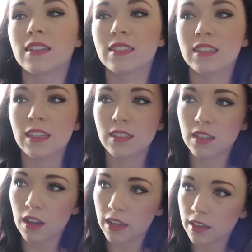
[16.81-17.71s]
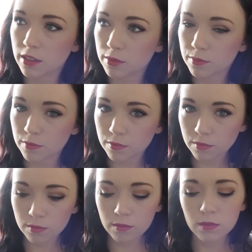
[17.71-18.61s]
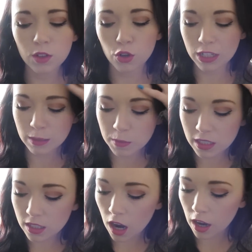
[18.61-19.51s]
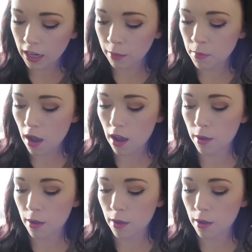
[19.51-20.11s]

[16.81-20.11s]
since like Christmas time.